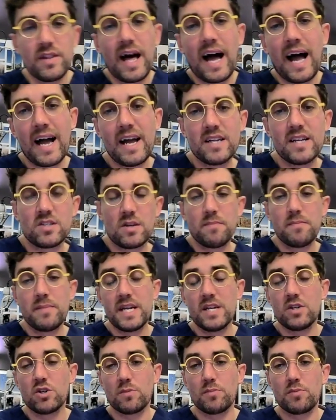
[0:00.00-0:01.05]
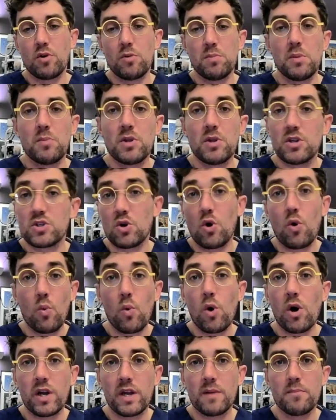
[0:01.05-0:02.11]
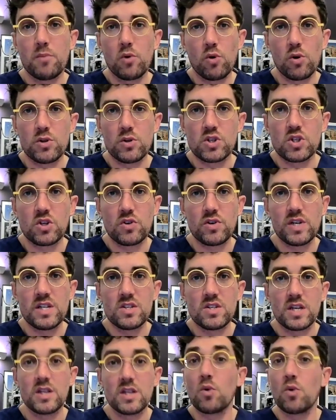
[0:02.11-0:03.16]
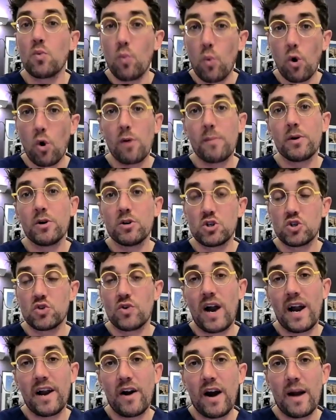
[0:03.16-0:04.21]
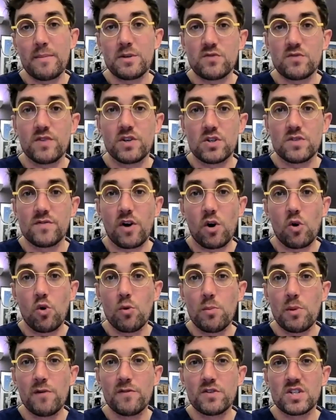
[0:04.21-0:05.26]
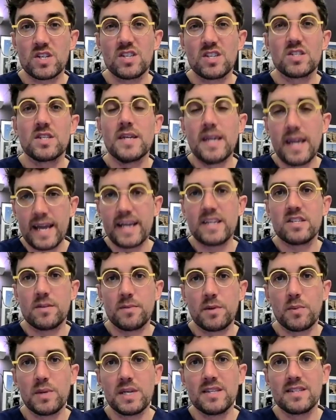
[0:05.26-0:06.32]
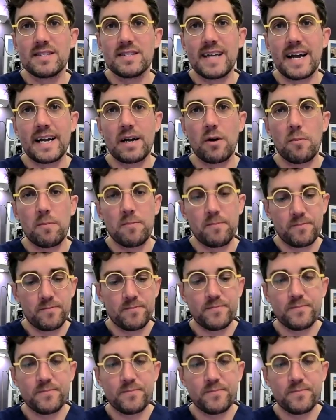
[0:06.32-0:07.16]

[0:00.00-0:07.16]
to that, it's a major problem with us all working more on screens in the warmer, drier atmospheres of our home offices. It's something we need to tackle.